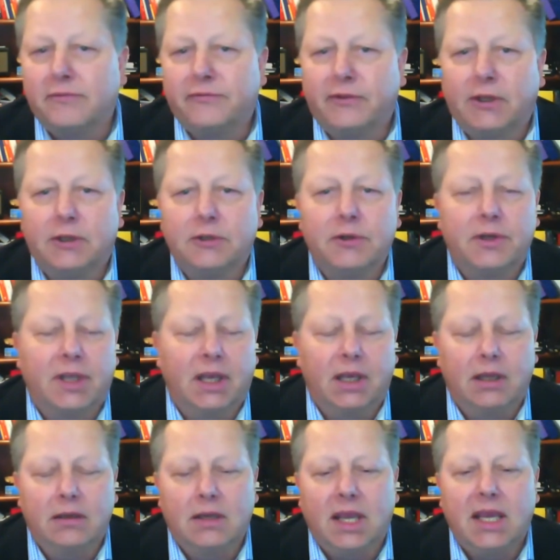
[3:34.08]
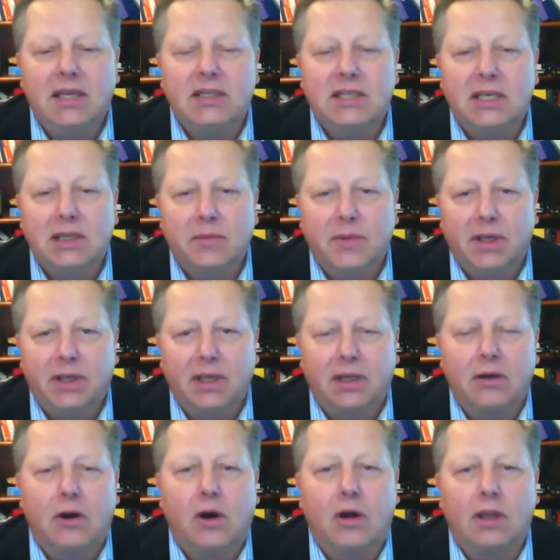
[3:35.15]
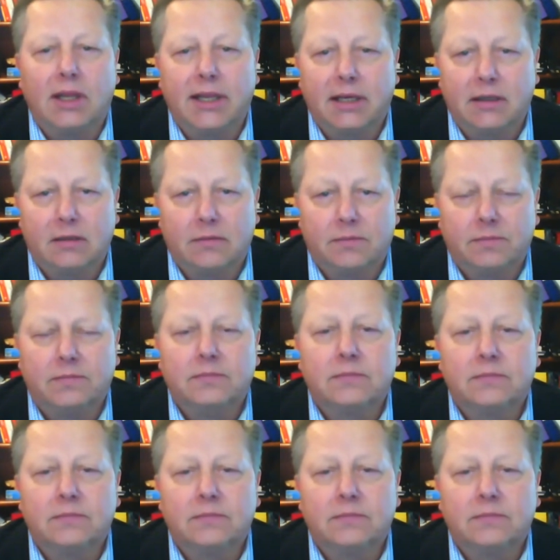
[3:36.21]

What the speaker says: in the float and 18 million all in.